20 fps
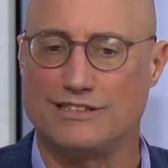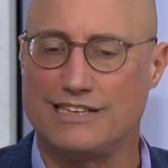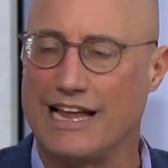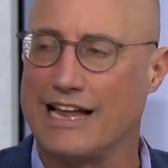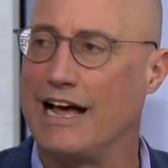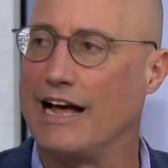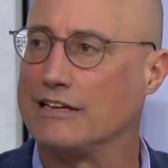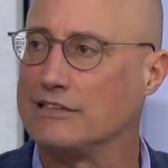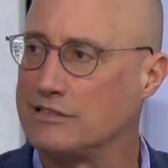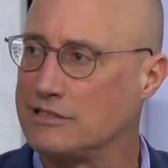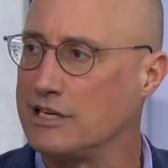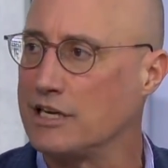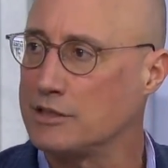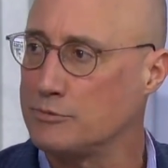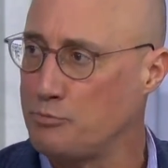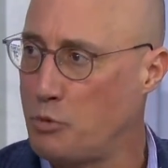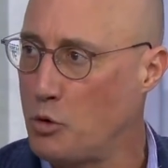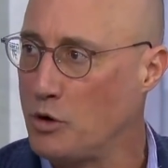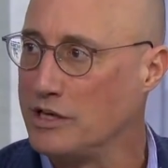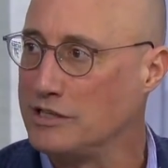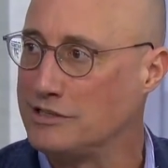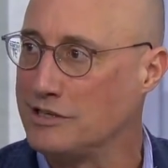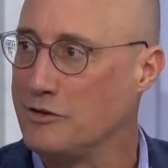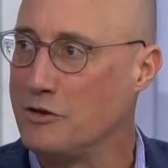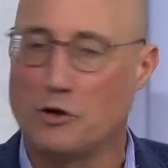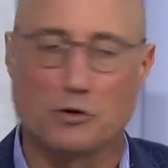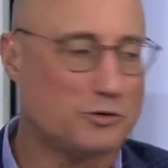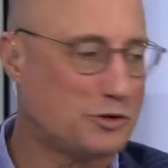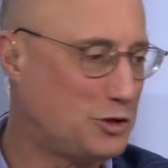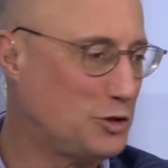They got six points in
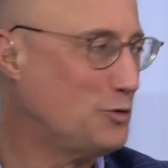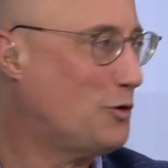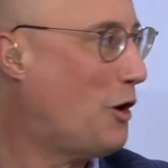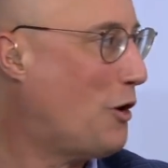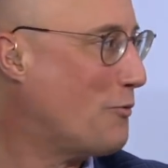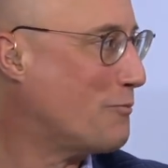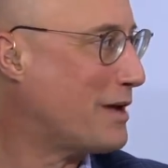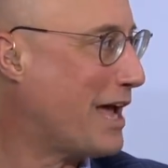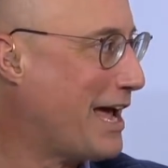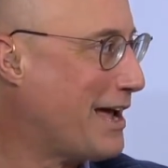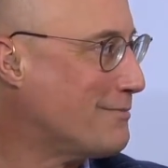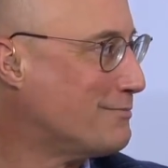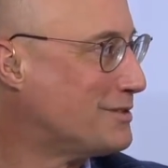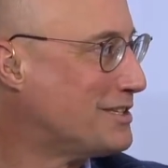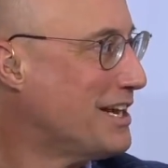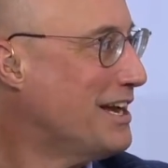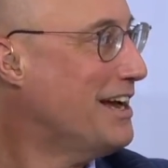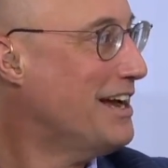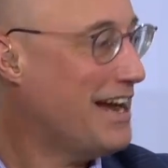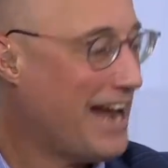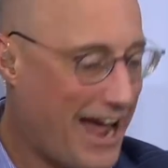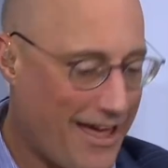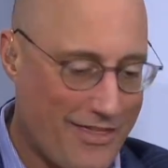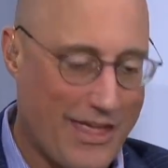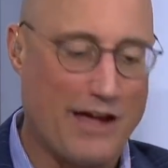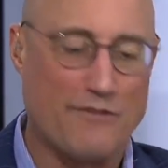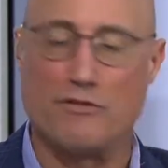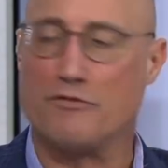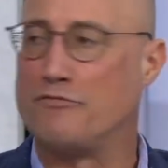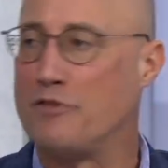those two home games, and
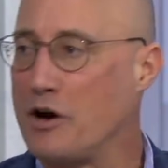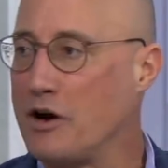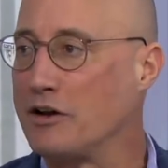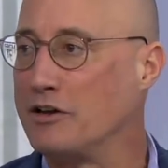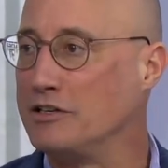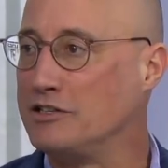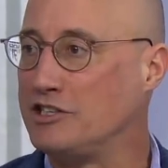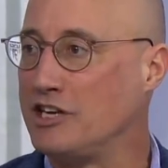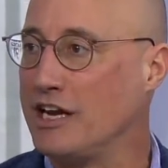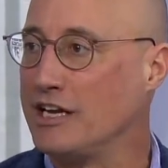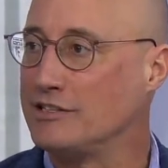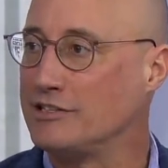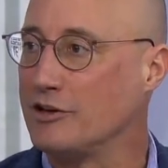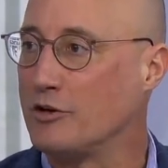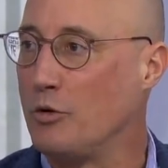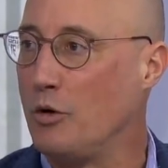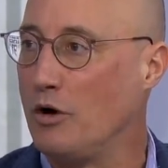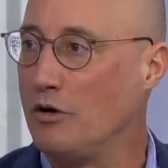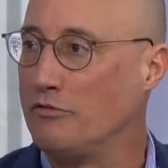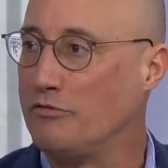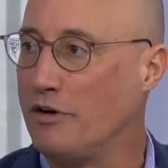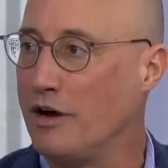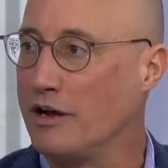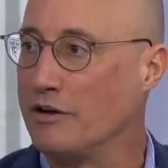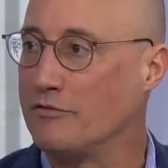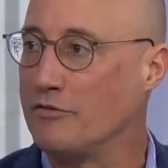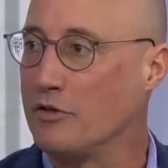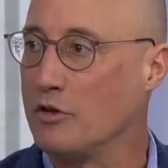they have a very good chance of qualifying for